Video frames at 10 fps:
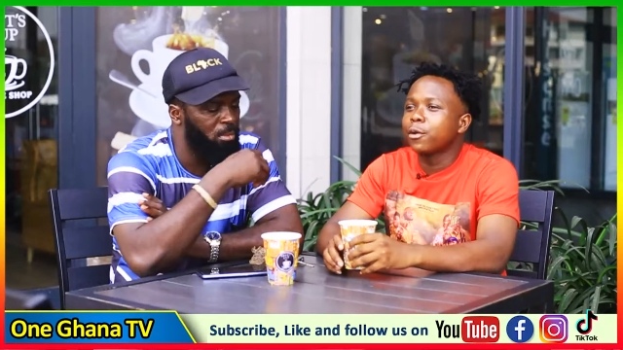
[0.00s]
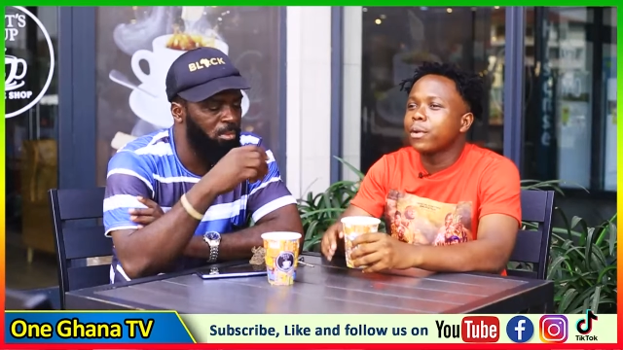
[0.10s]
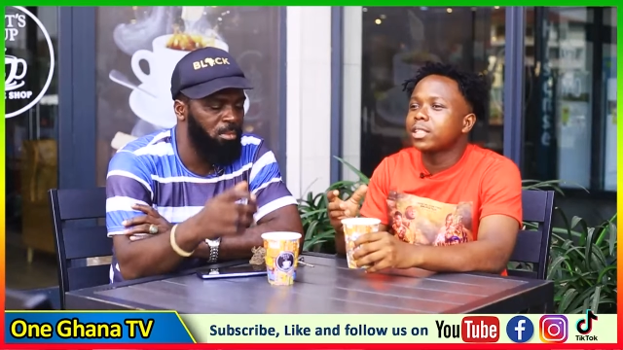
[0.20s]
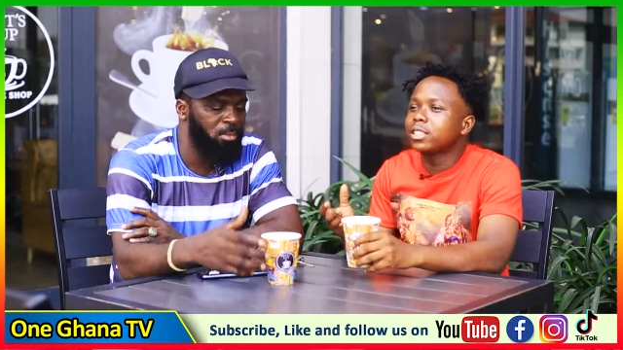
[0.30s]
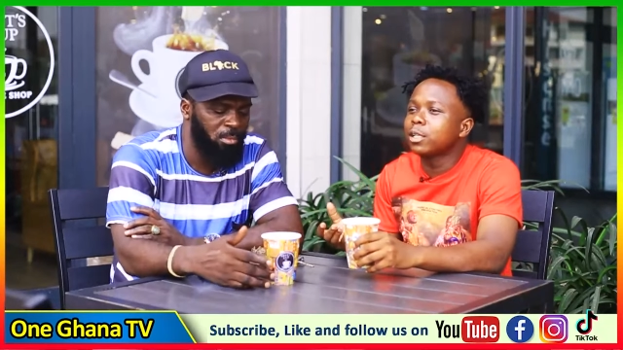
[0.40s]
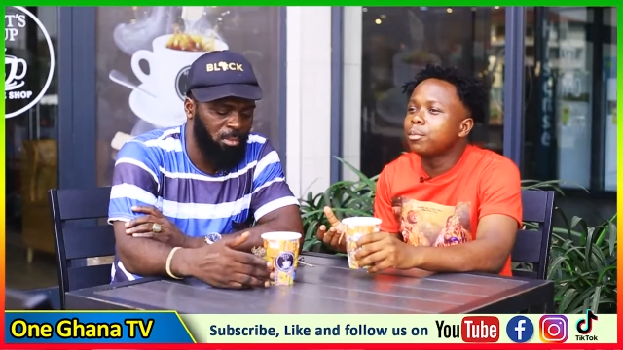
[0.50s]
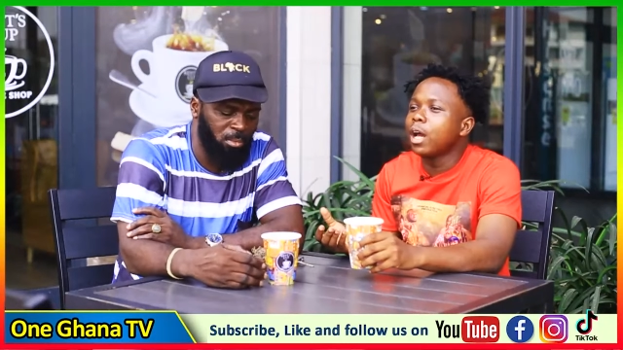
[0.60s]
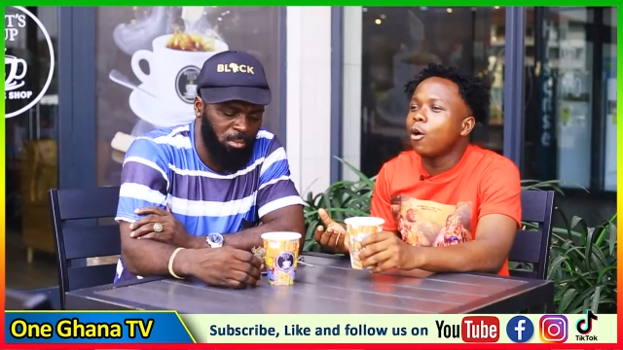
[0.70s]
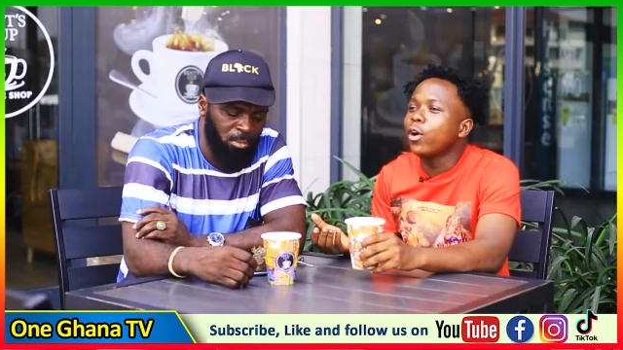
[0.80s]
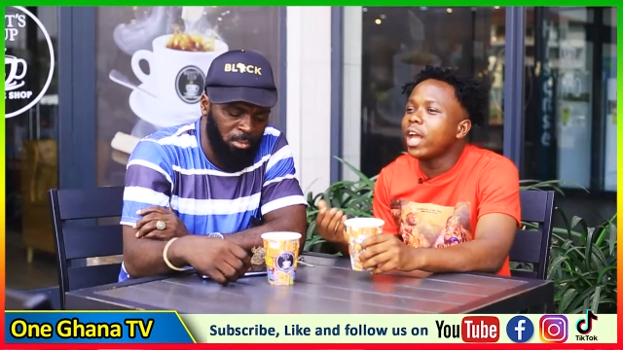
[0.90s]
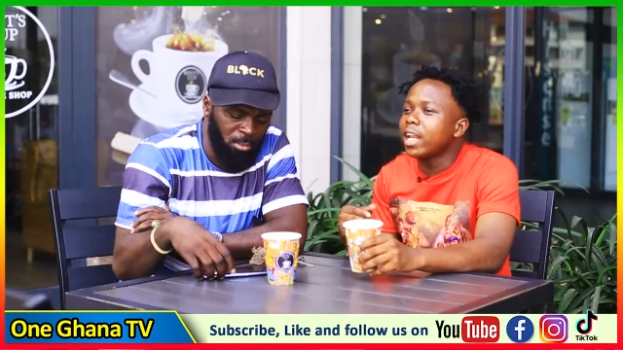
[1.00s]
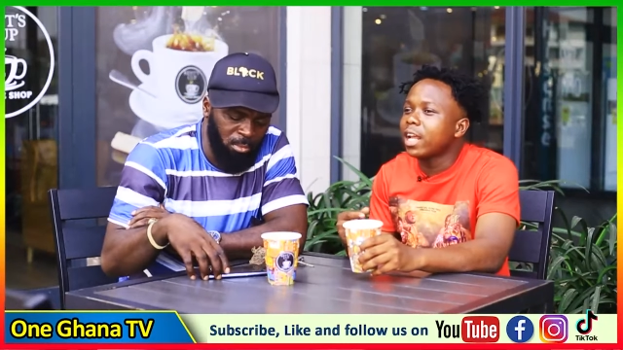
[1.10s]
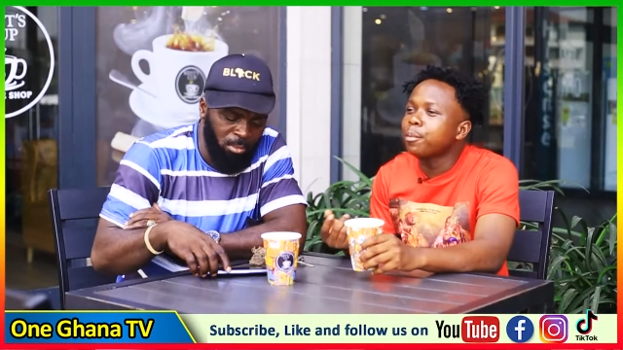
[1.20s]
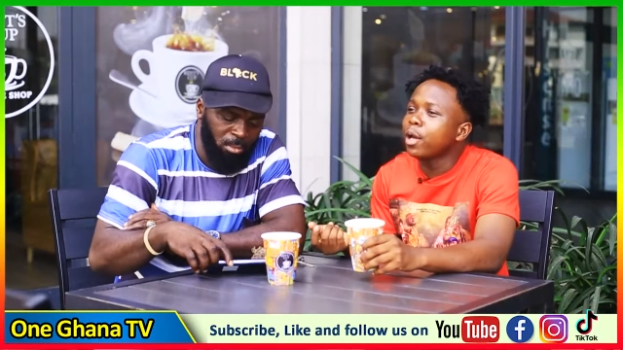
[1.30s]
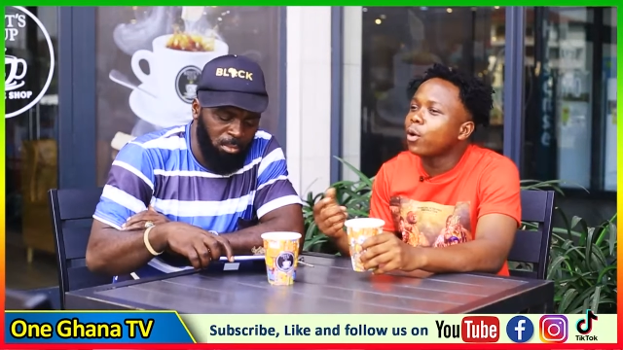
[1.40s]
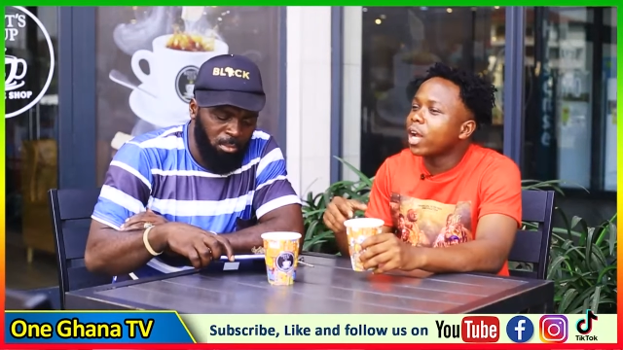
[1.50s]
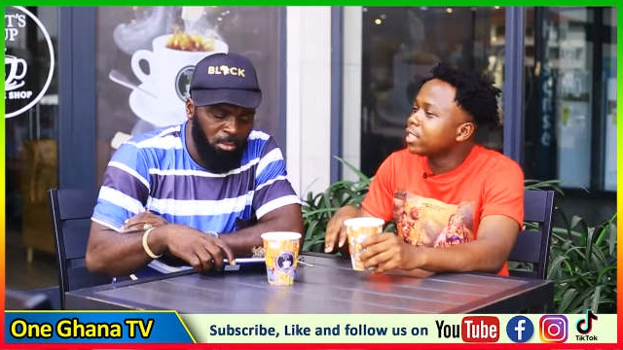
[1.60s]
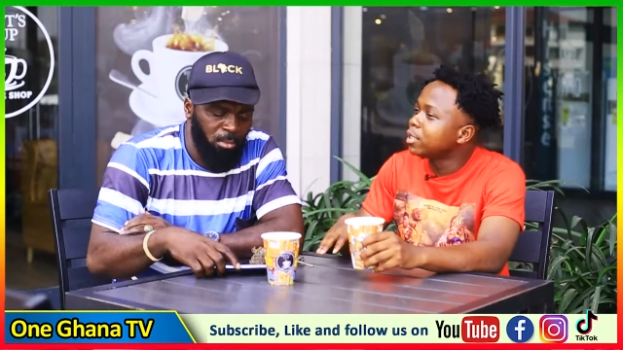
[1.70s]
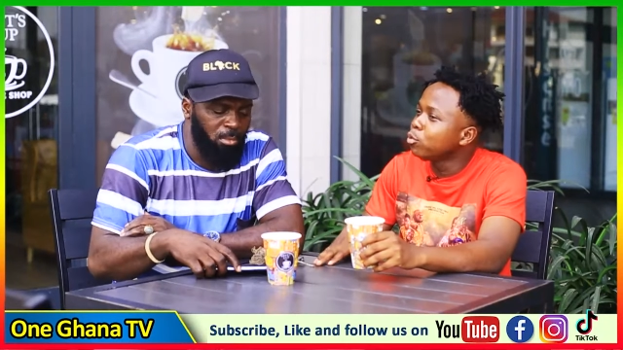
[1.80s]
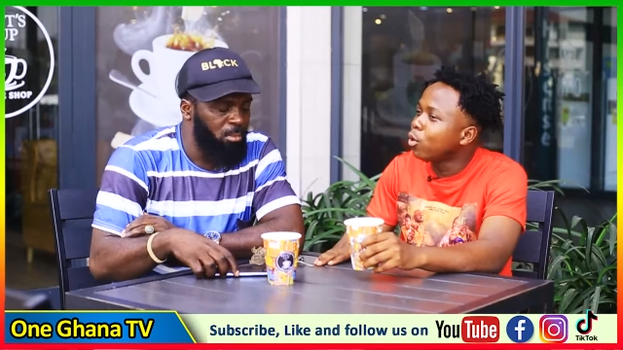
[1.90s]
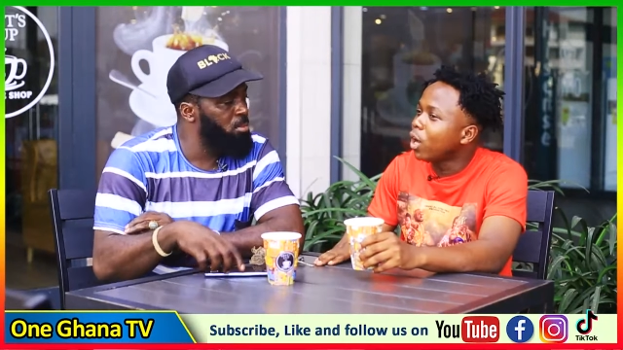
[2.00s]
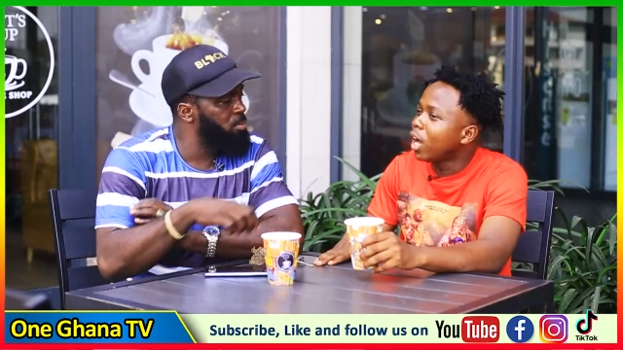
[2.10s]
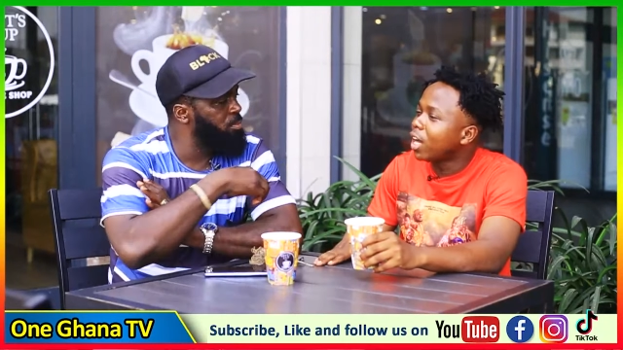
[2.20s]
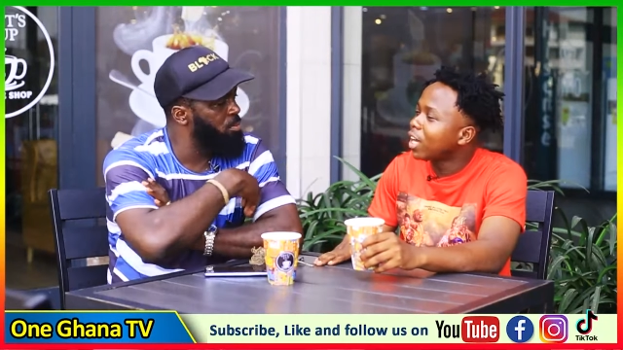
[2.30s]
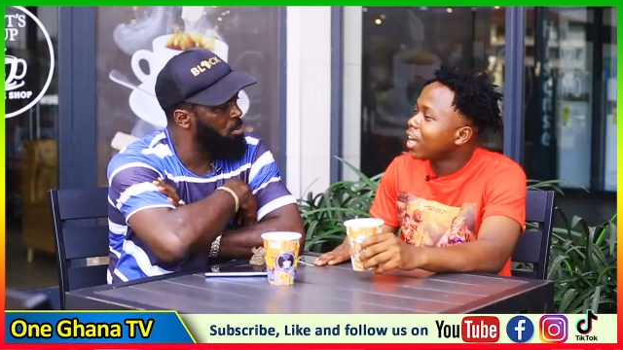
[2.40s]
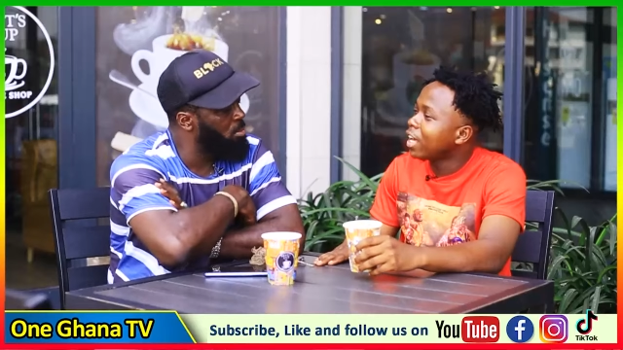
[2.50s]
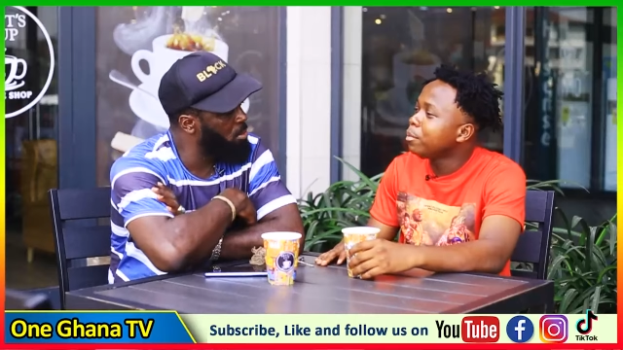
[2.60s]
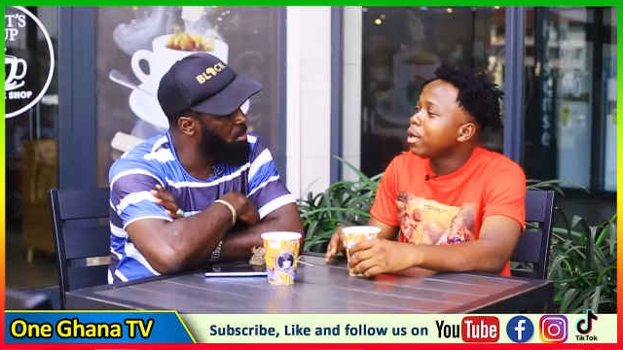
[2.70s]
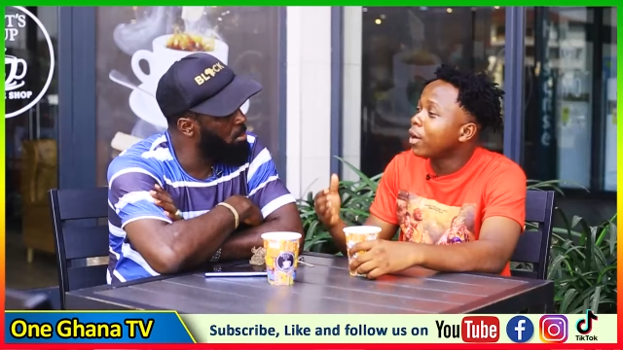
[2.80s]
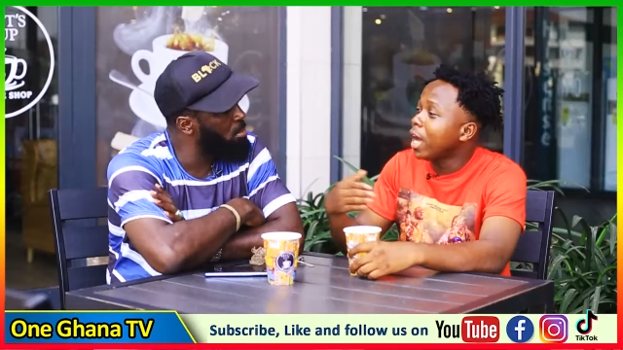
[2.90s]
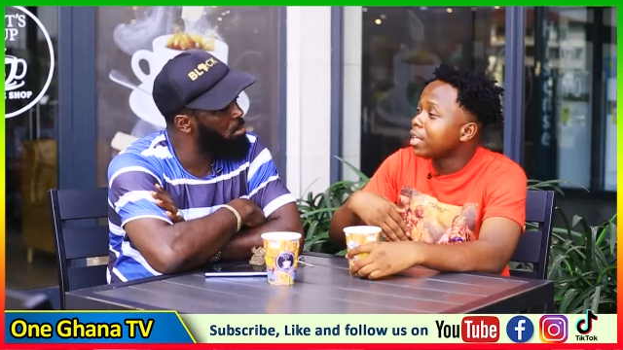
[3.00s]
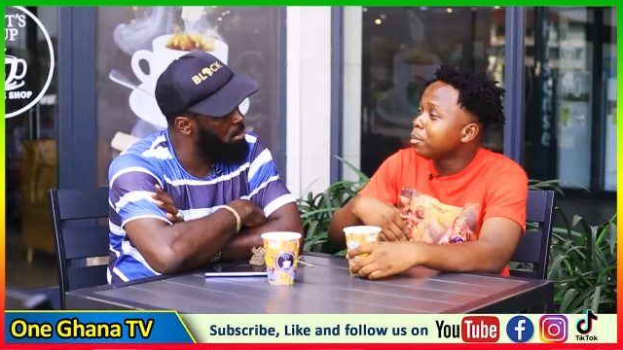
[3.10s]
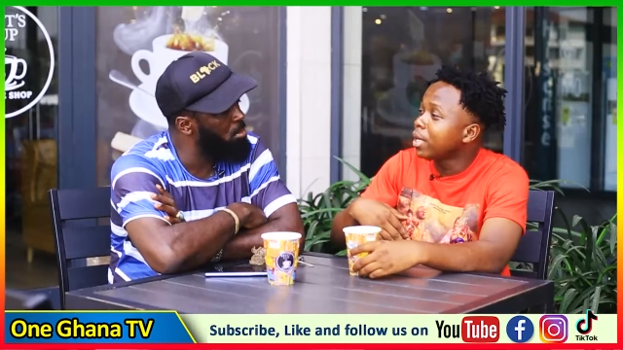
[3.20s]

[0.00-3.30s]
Speaker 1: e wi say bia wo ya de no bia wo kan say bi wo ha. Ani bia wo ya de